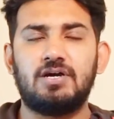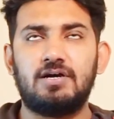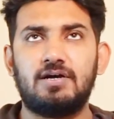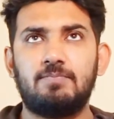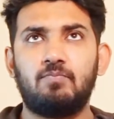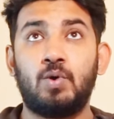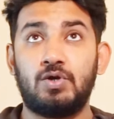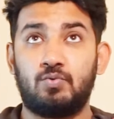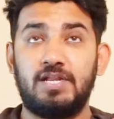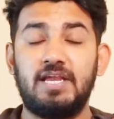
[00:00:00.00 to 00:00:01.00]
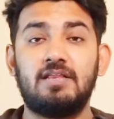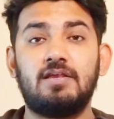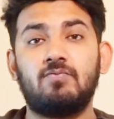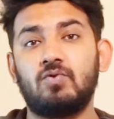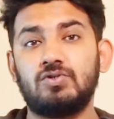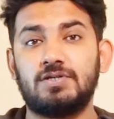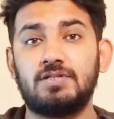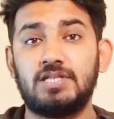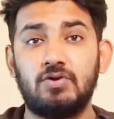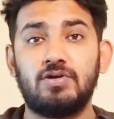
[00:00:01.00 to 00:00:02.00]
uh, 128 gig
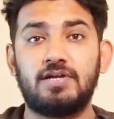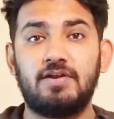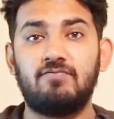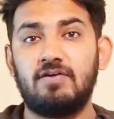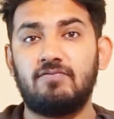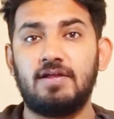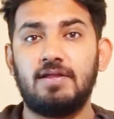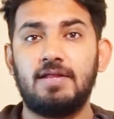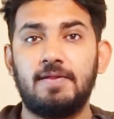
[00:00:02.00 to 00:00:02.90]
version, cellular and Wi-Fi.